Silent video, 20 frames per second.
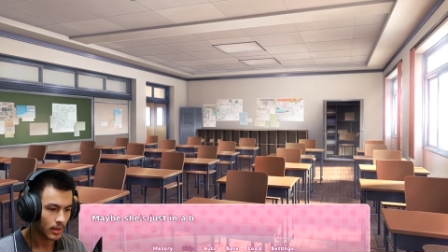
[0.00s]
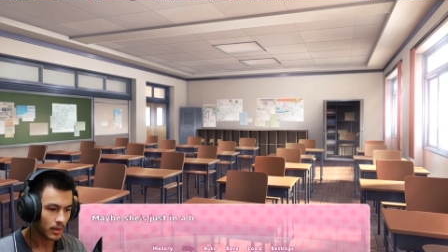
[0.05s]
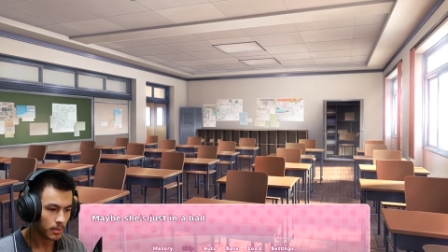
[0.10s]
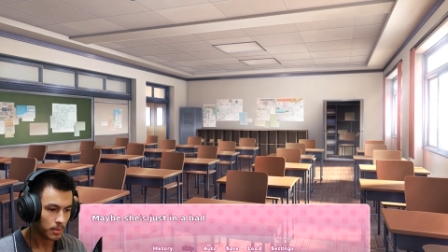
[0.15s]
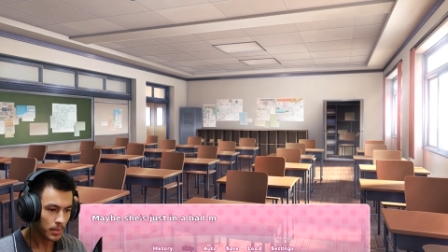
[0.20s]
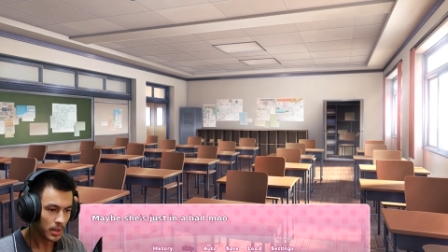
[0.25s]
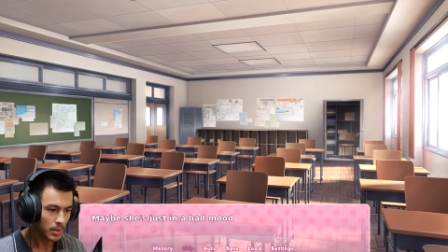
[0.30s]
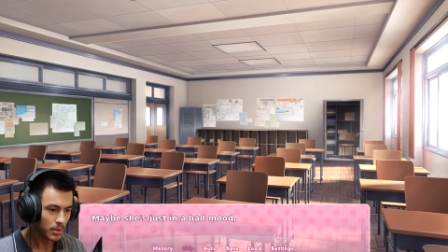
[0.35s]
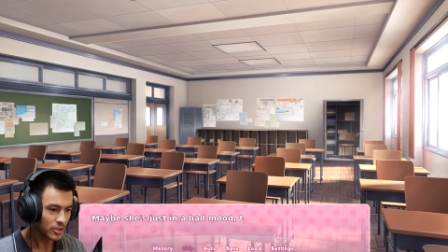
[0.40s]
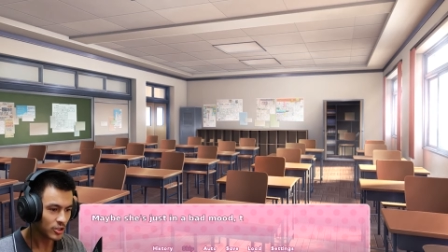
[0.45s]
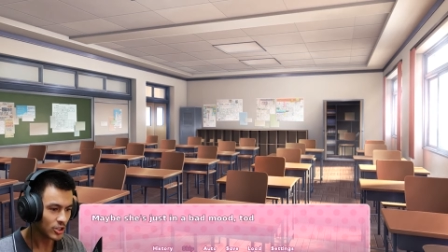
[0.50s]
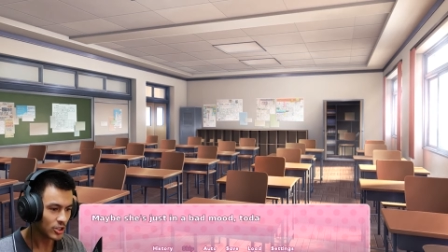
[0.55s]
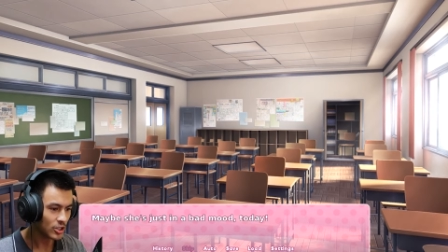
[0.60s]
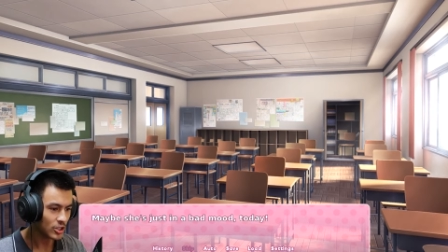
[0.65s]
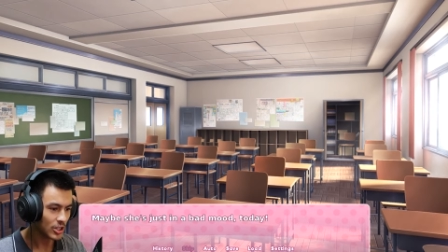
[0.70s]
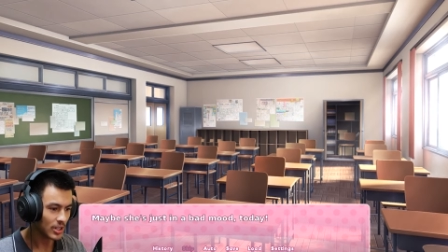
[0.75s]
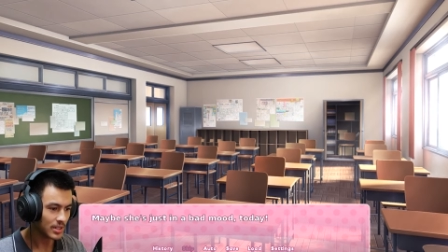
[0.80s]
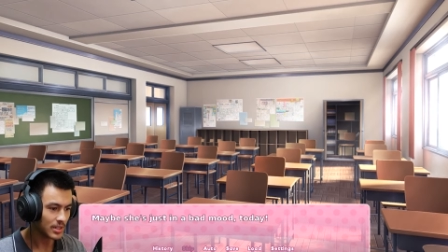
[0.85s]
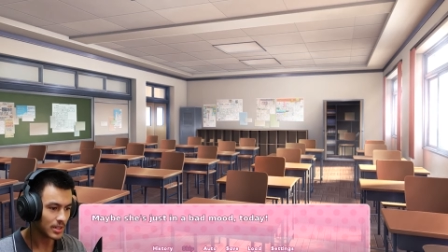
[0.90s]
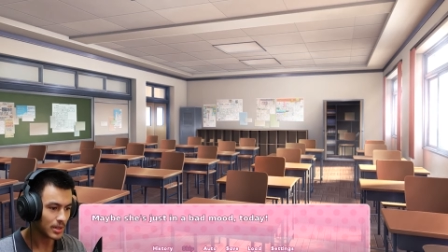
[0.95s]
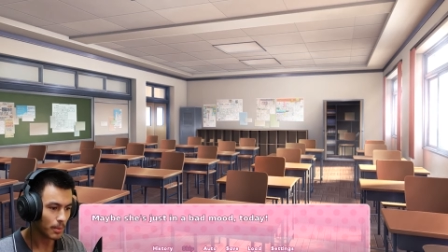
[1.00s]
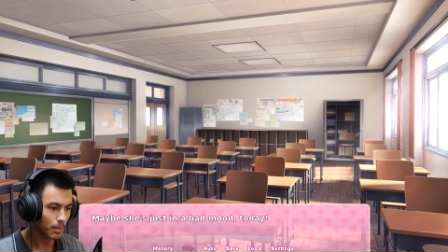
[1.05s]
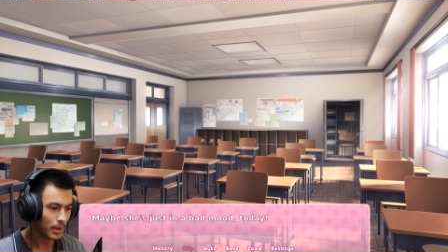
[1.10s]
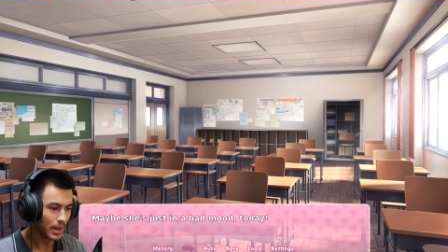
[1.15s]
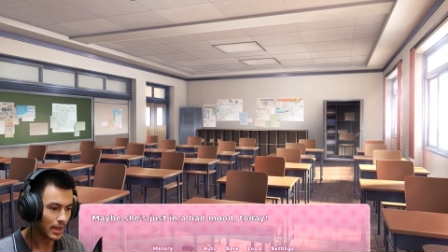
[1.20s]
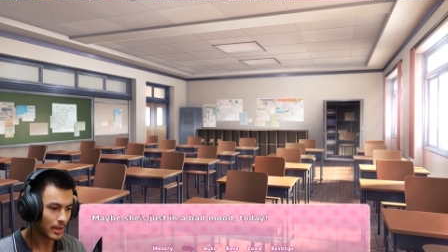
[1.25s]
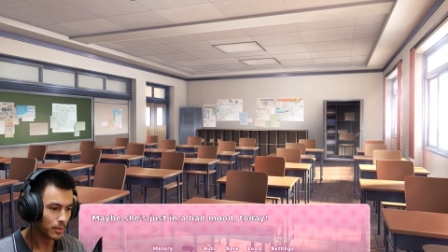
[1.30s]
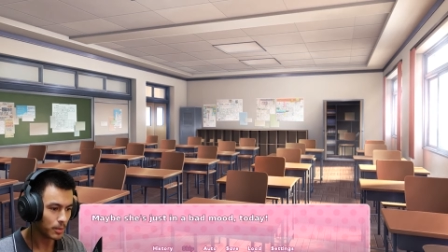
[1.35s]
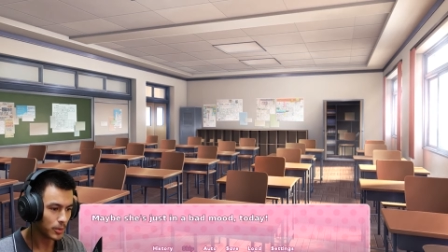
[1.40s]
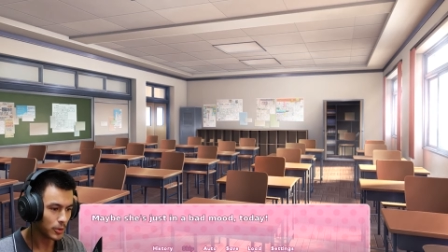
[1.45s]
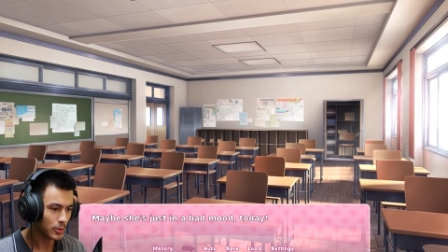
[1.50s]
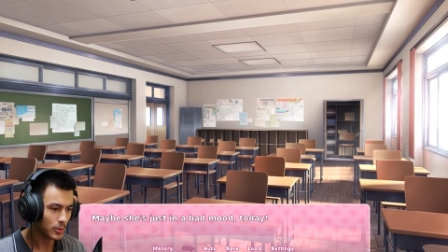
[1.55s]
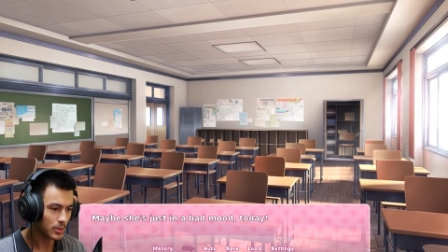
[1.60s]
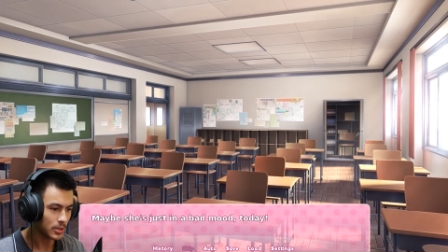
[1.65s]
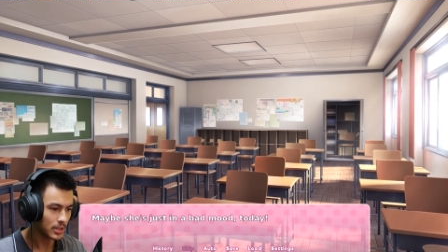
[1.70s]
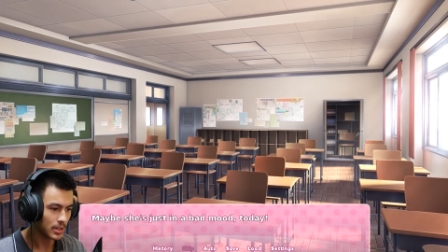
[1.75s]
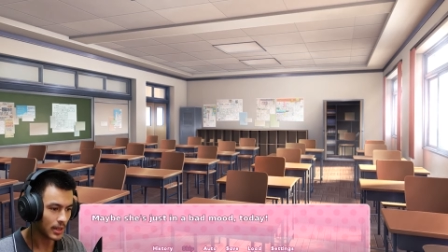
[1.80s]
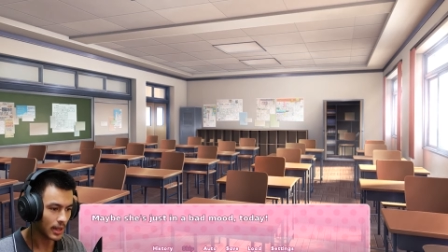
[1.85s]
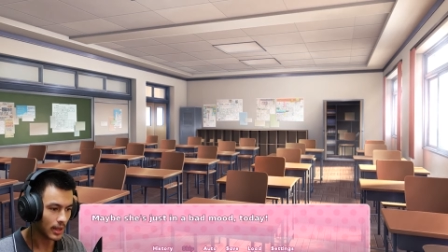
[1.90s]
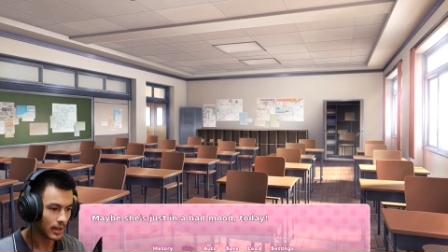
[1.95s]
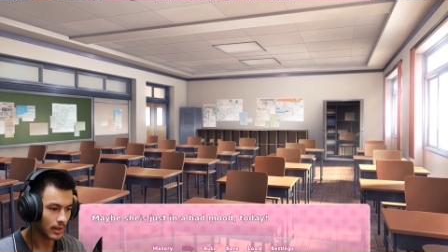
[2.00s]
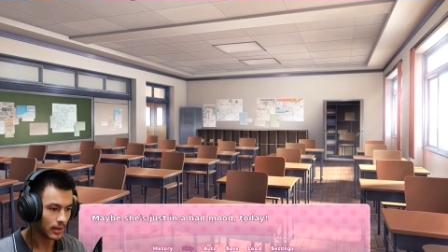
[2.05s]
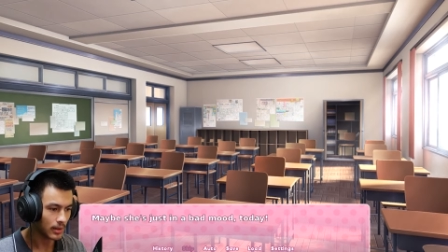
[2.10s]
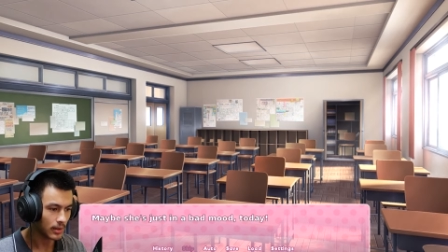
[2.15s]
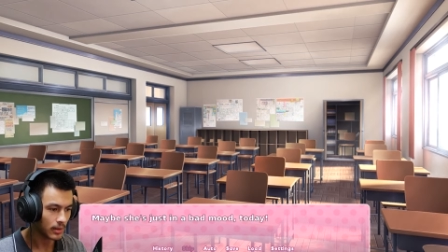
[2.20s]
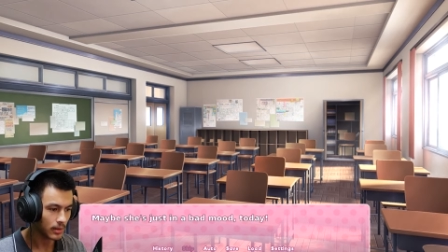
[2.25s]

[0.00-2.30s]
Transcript: Maybe she's just in a bad mood today.